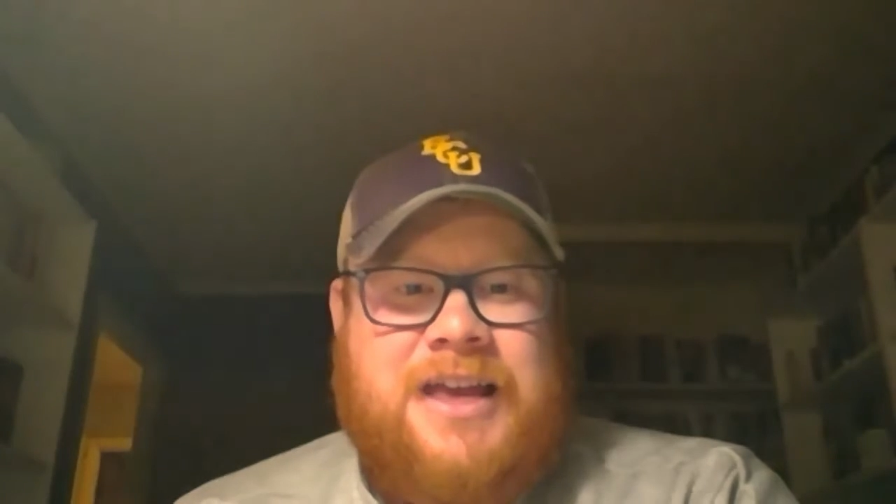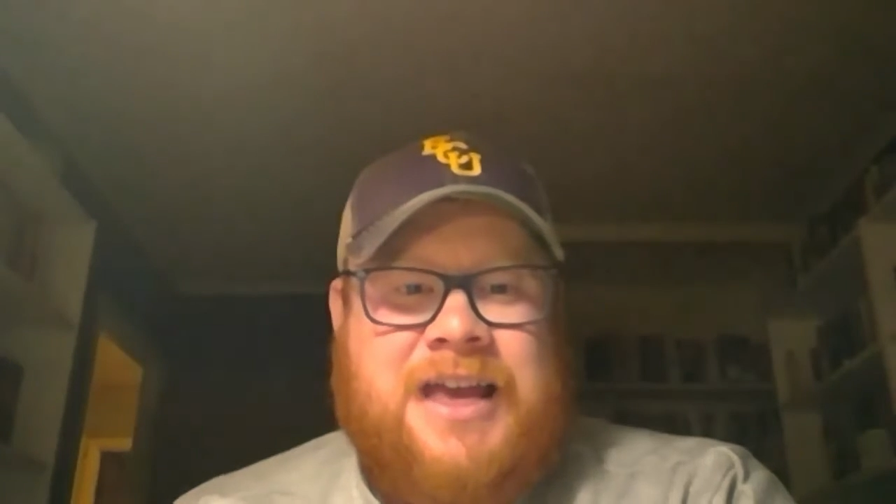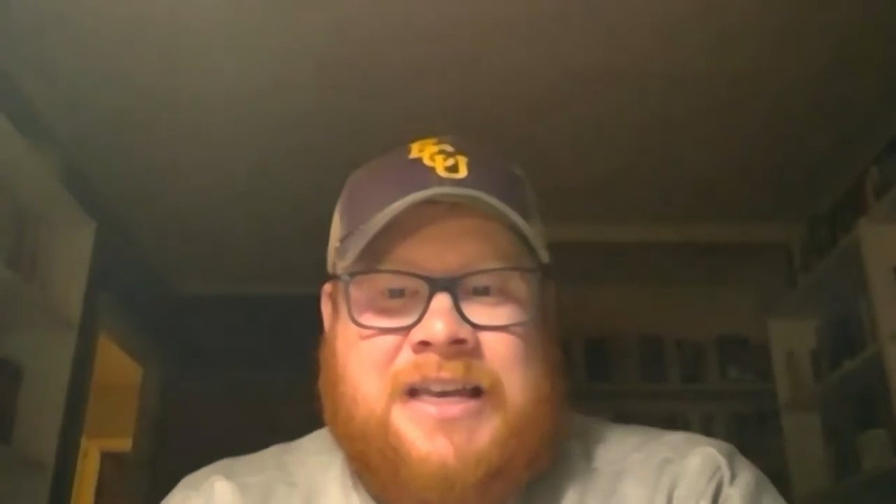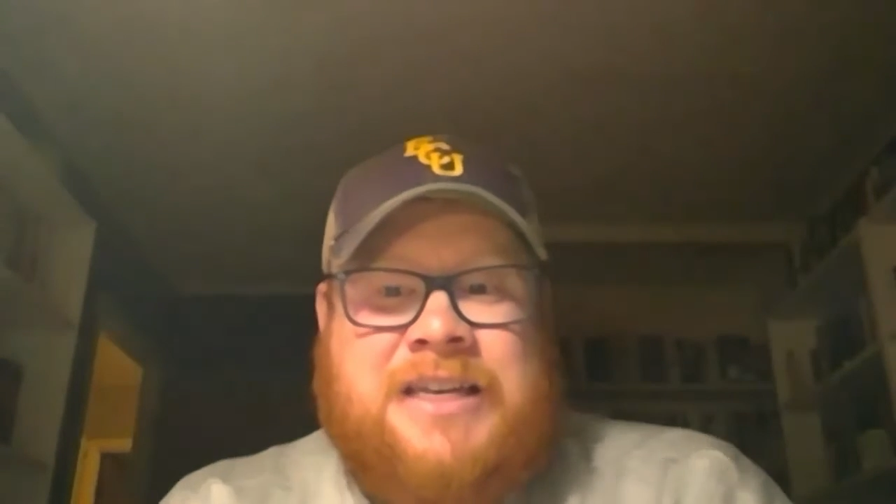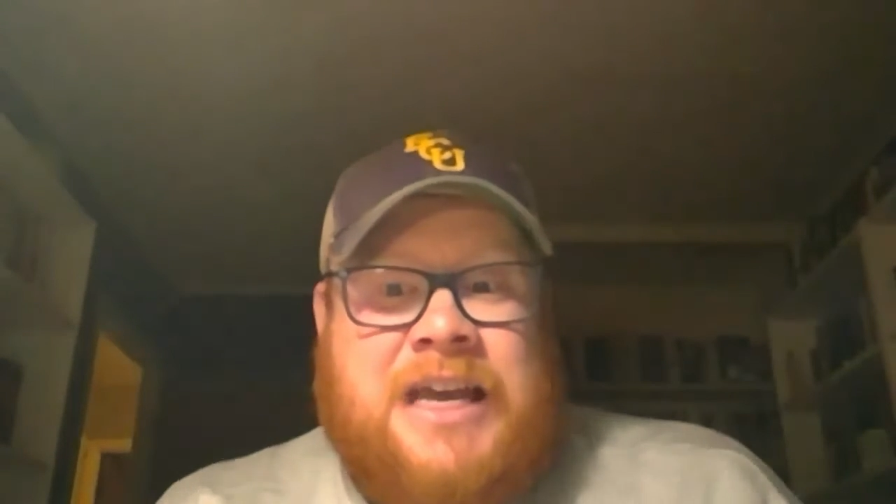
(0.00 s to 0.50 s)

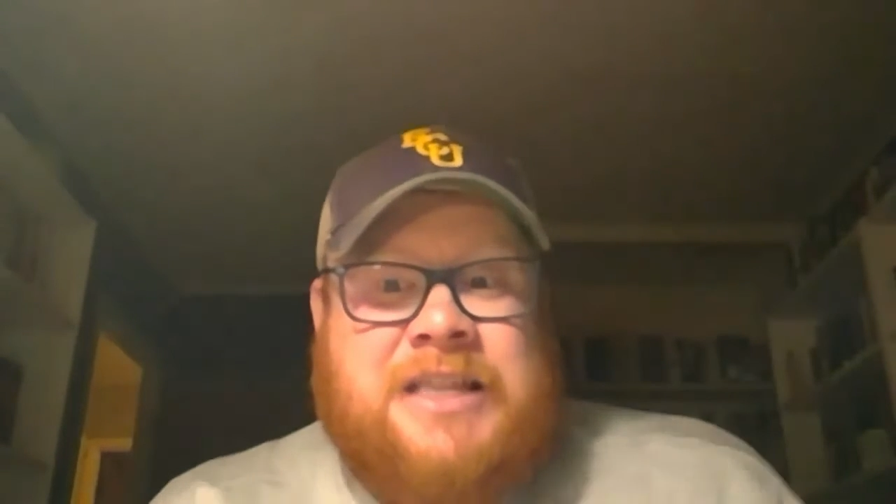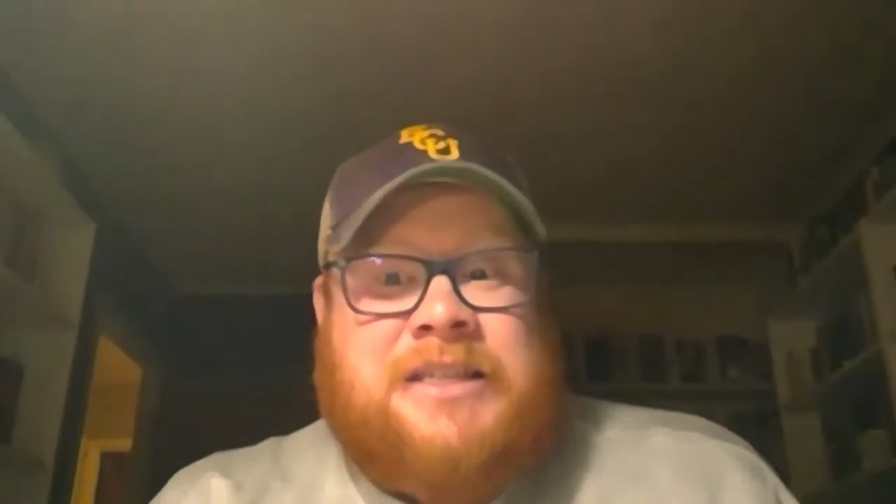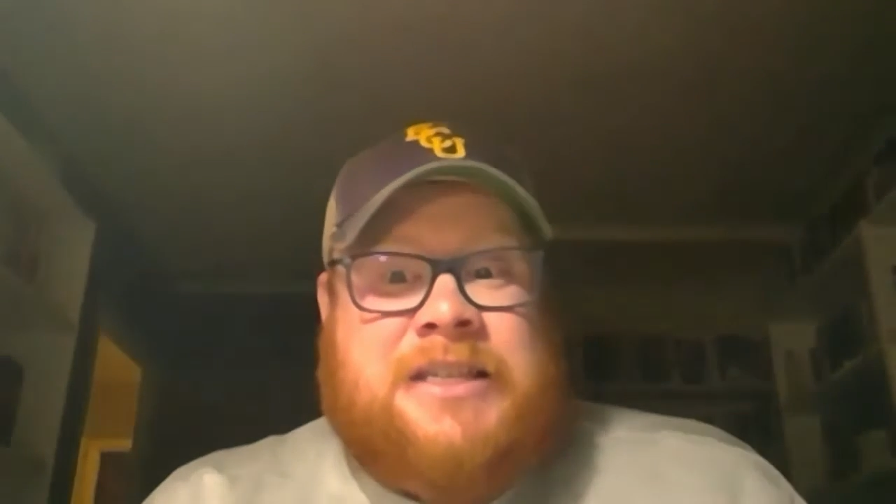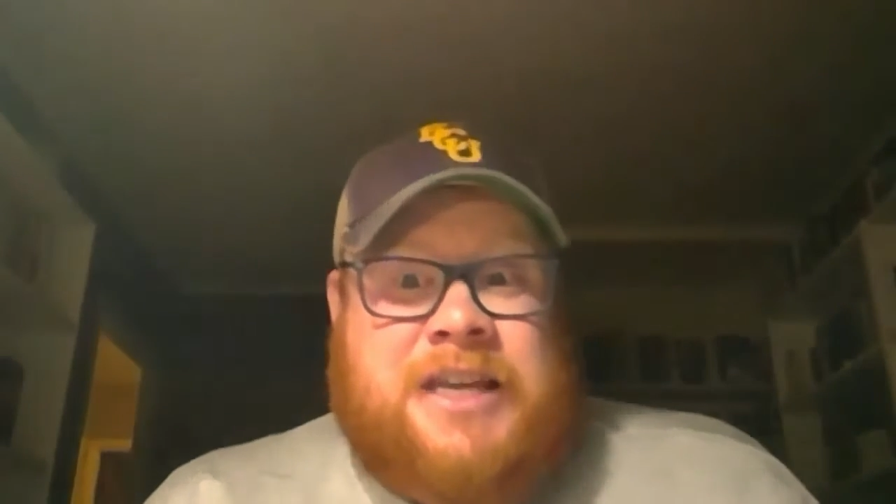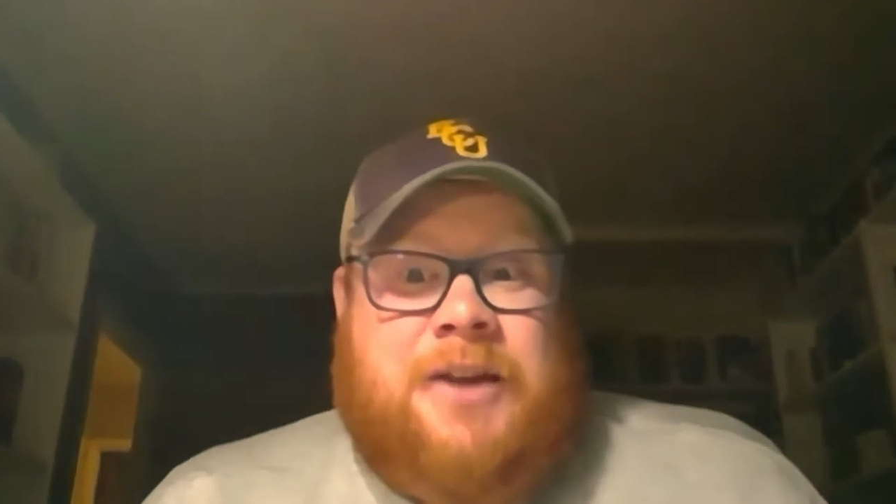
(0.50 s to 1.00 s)
It didn't
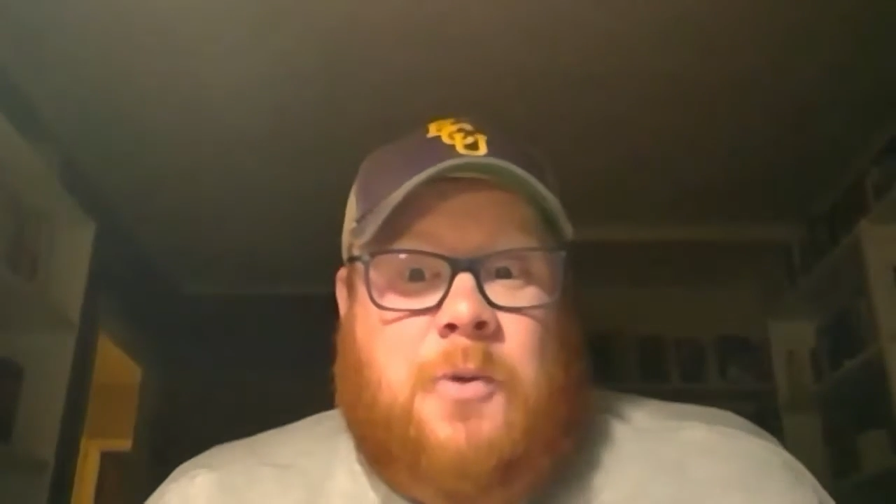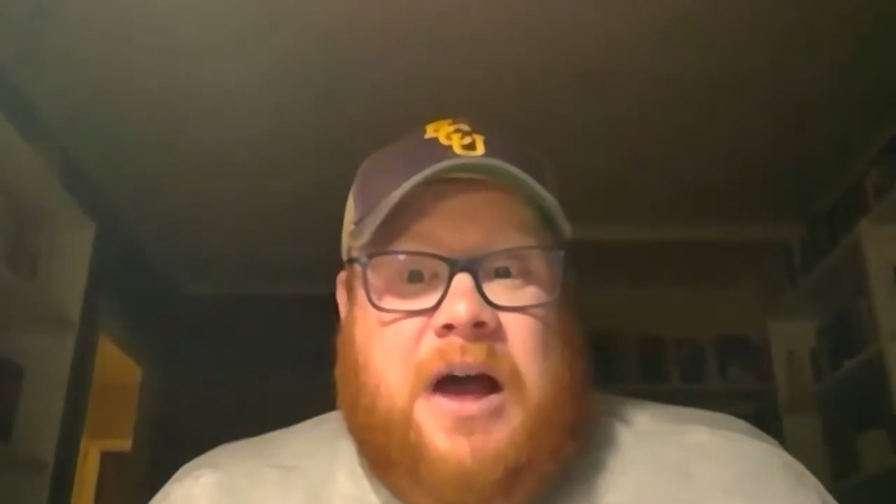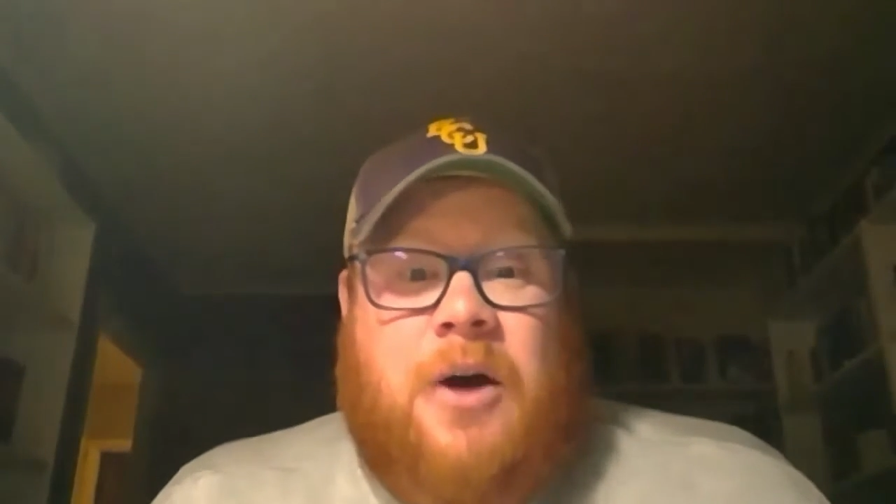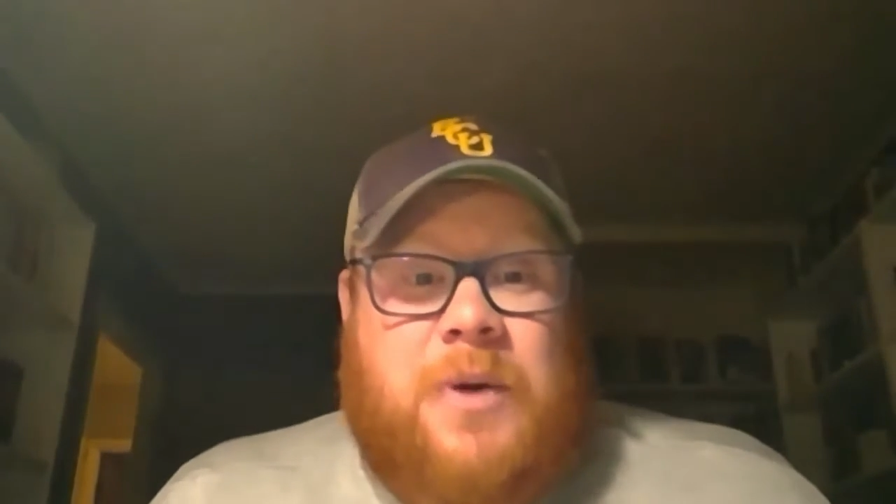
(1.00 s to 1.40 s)
sit well